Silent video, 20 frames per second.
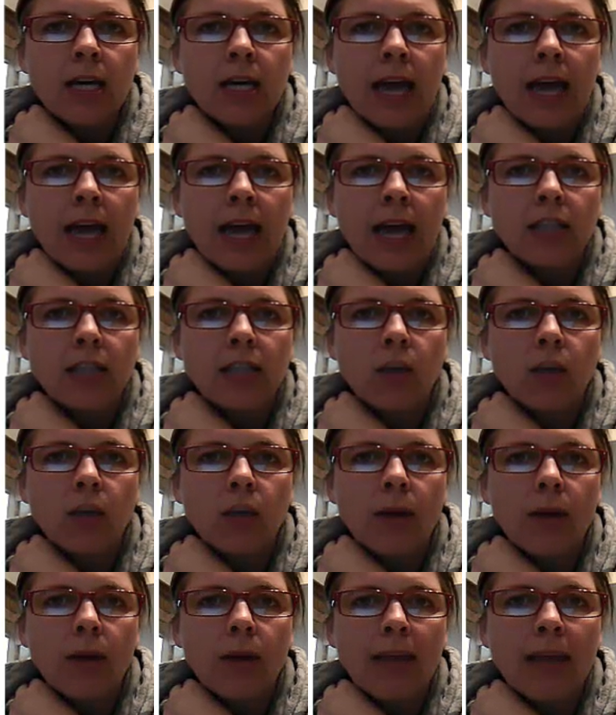Okay, so
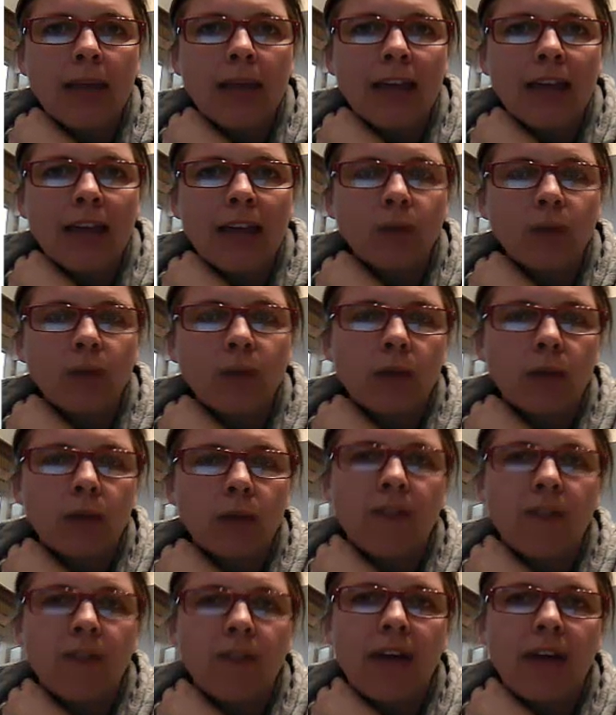what am I left with?
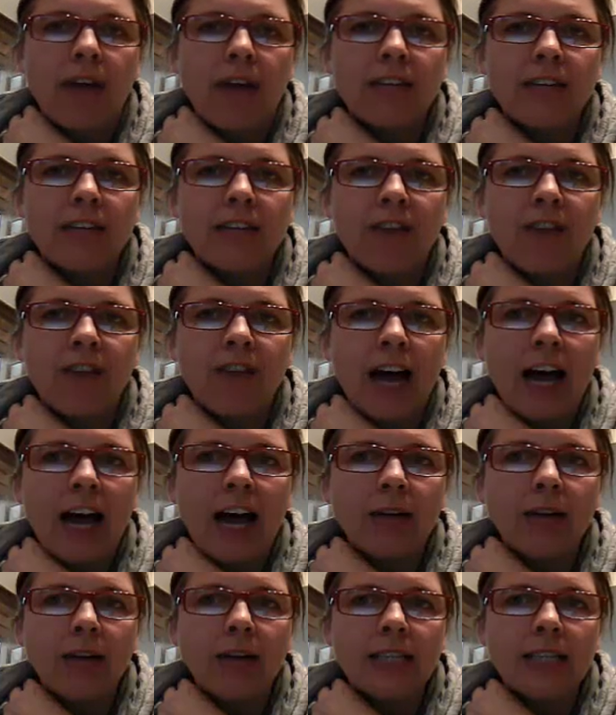Well, if I
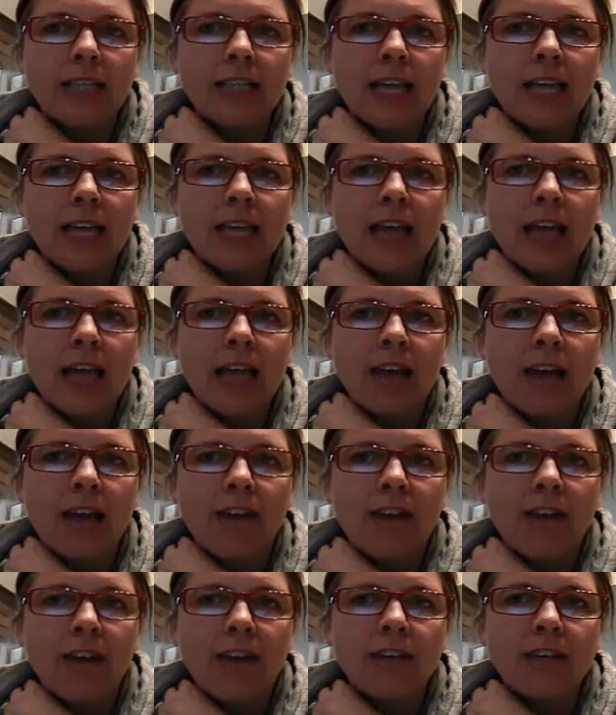divide, when I say that,
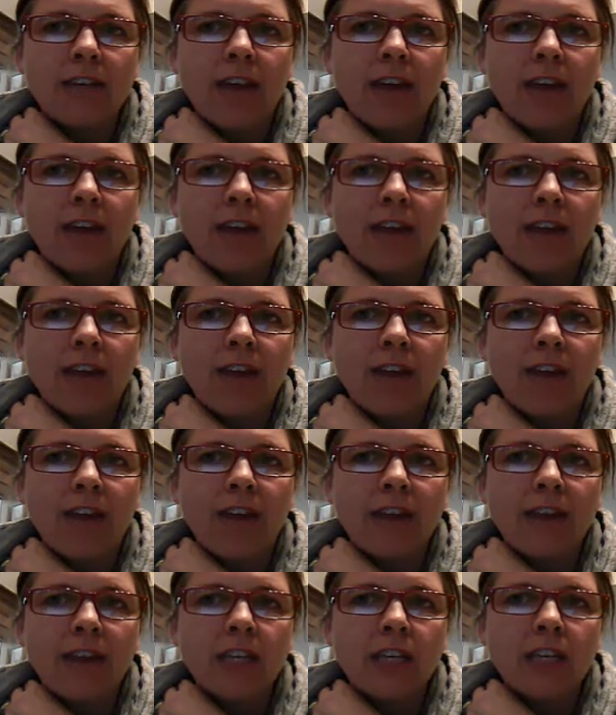if I divide
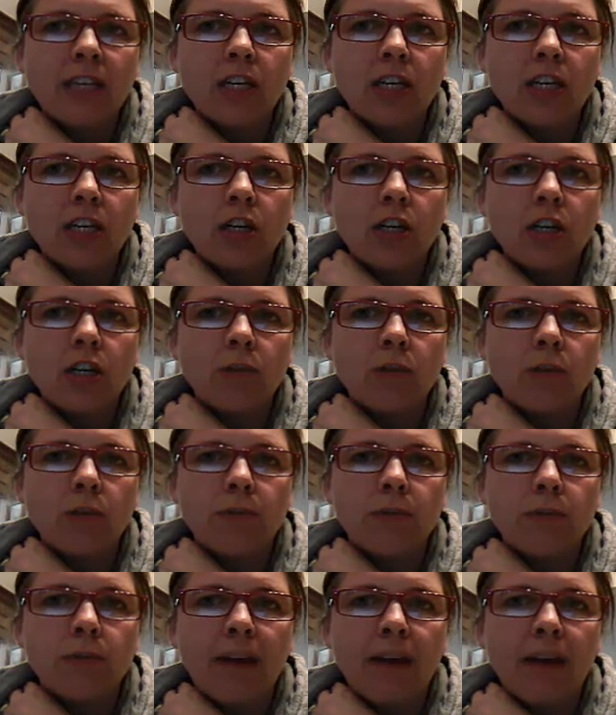5d
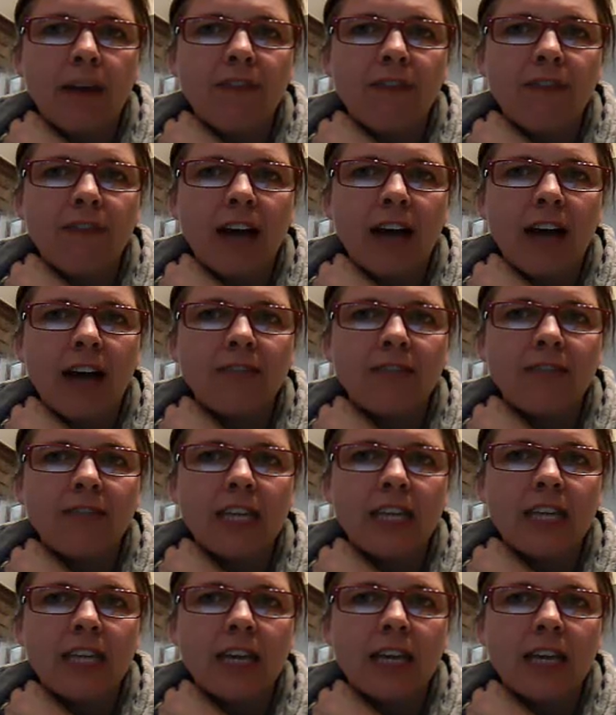cubed by
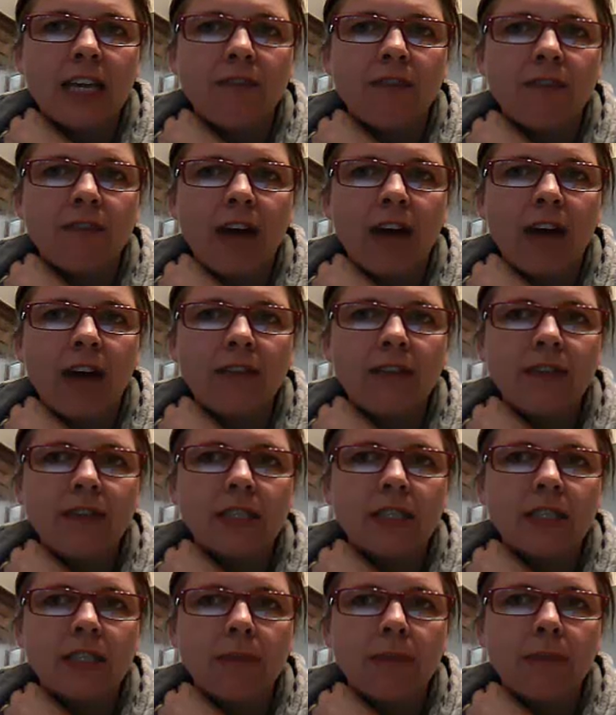5d, the 5's
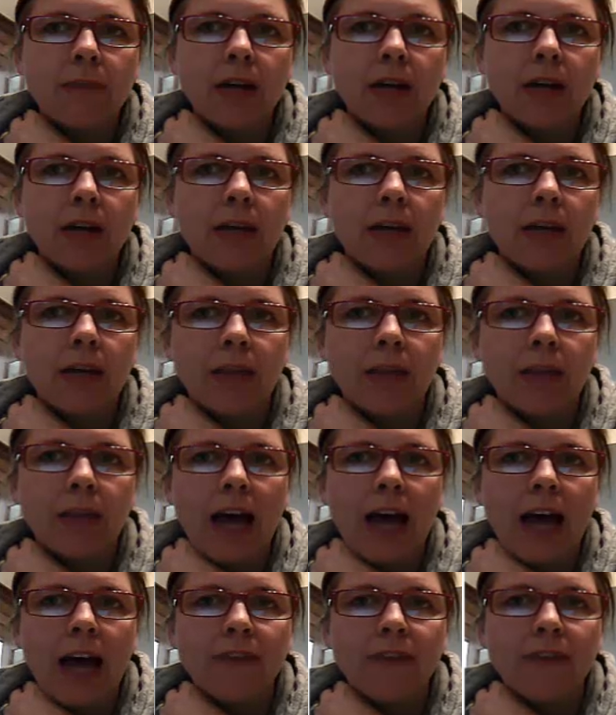disappear and I'm
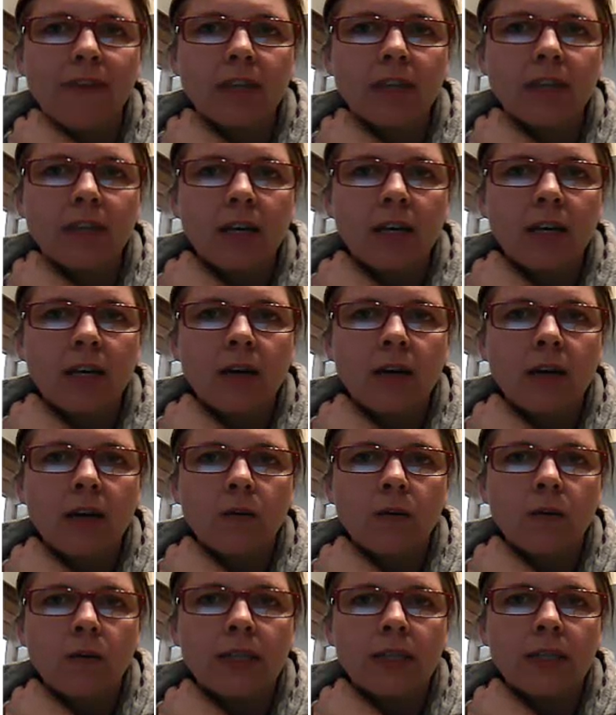left
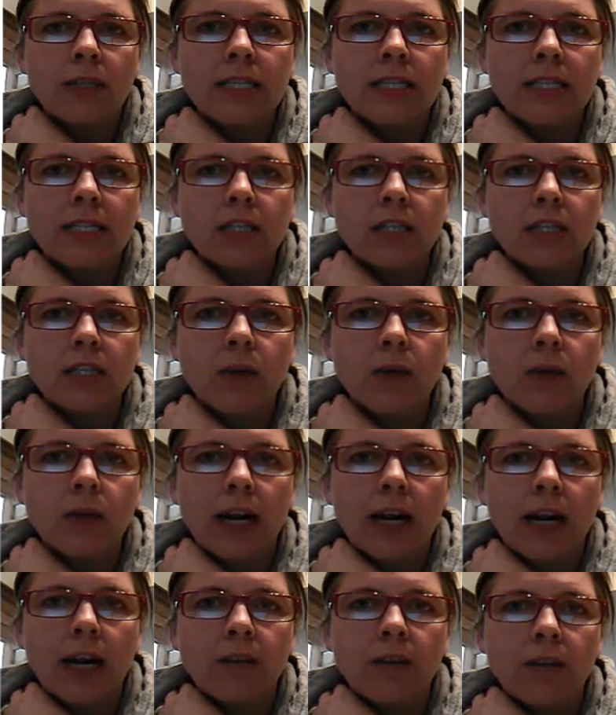with d
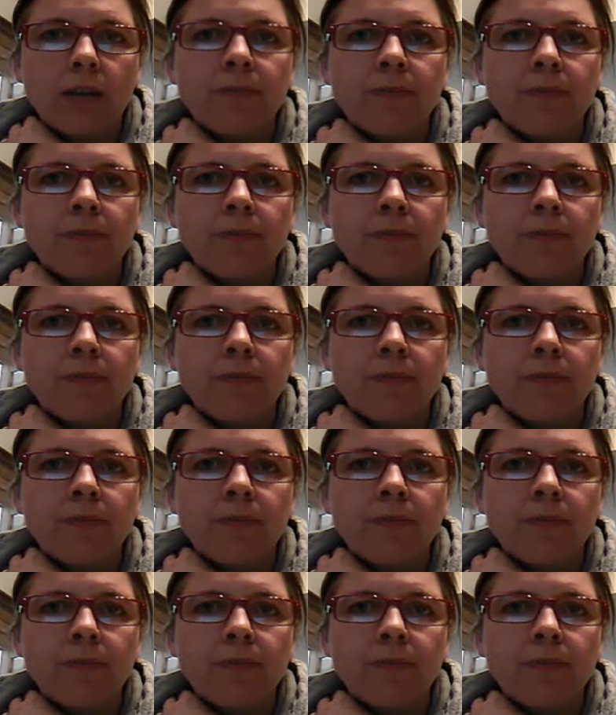squared.